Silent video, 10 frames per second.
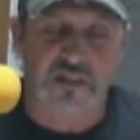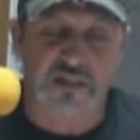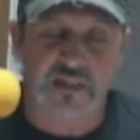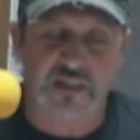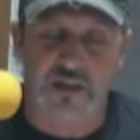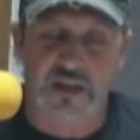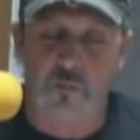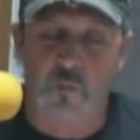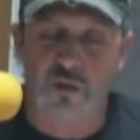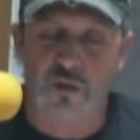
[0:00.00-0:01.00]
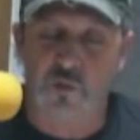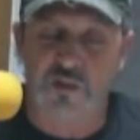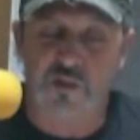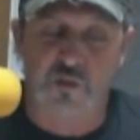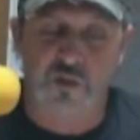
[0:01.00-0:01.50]
the Citadel
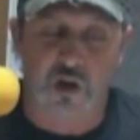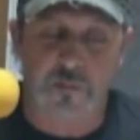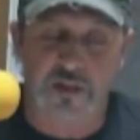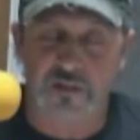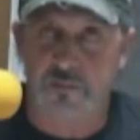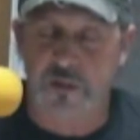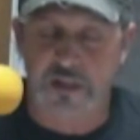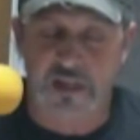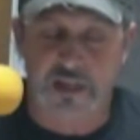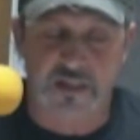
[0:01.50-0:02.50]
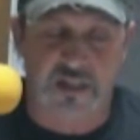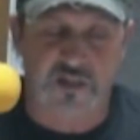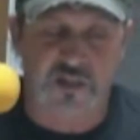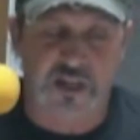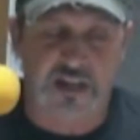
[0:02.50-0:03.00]
M122 carbine. Pretty nice
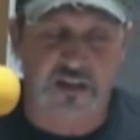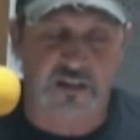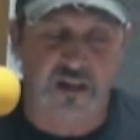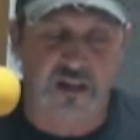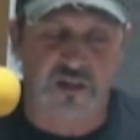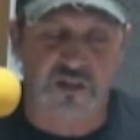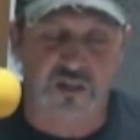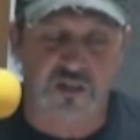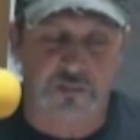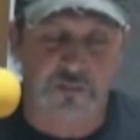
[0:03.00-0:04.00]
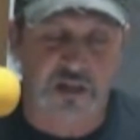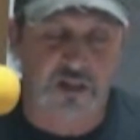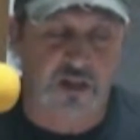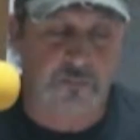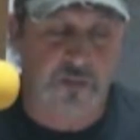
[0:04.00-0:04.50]
gun. Check it out on the
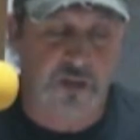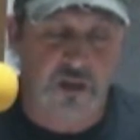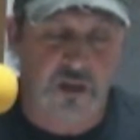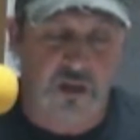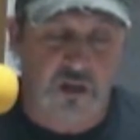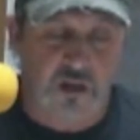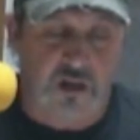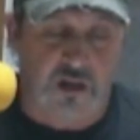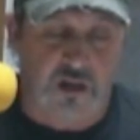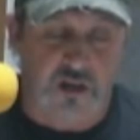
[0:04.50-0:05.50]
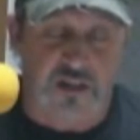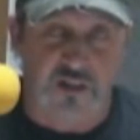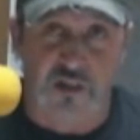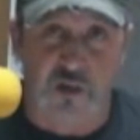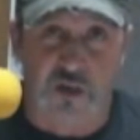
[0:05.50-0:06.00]
aaronsgunshop.com.
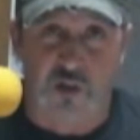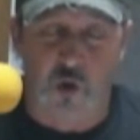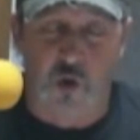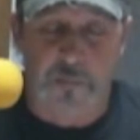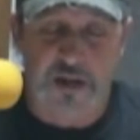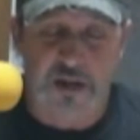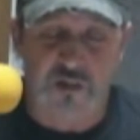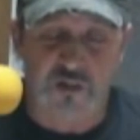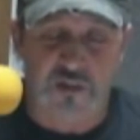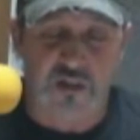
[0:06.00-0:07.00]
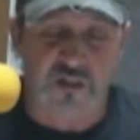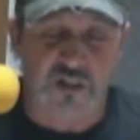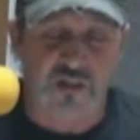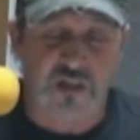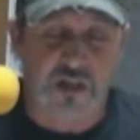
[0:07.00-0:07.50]
And you can go on the homepage of
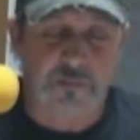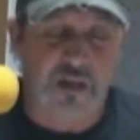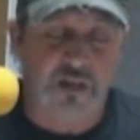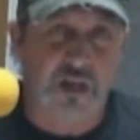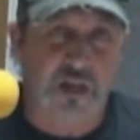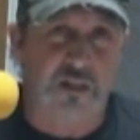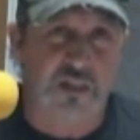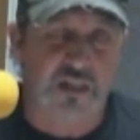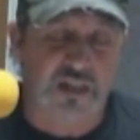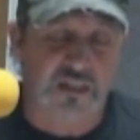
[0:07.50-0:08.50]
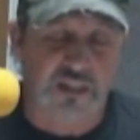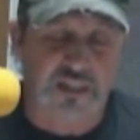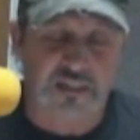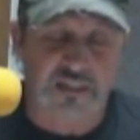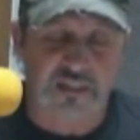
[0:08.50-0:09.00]
aaronsgunshop.com and click on
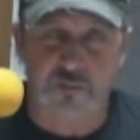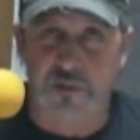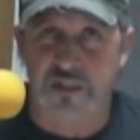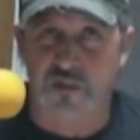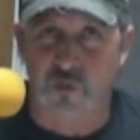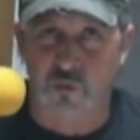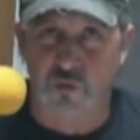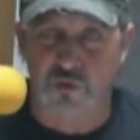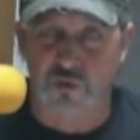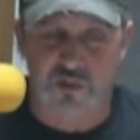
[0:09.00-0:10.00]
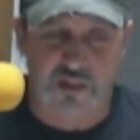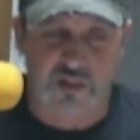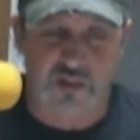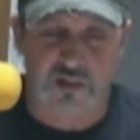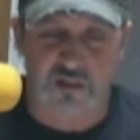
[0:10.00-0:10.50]
the link that explains the
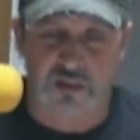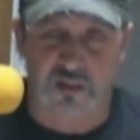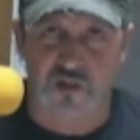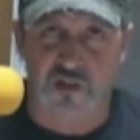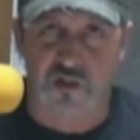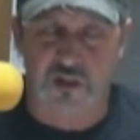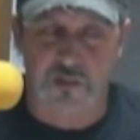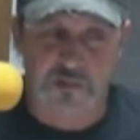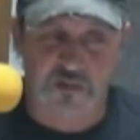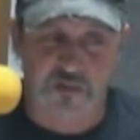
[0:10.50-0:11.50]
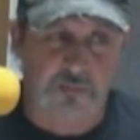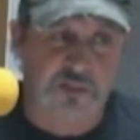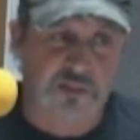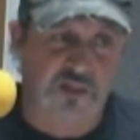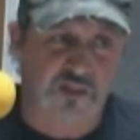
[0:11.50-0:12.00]
rules concerning the pistol
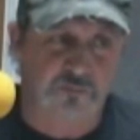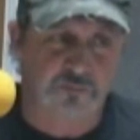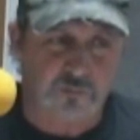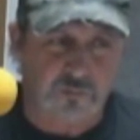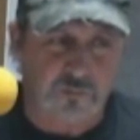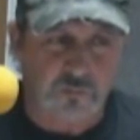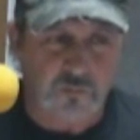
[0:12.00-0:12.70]
competition.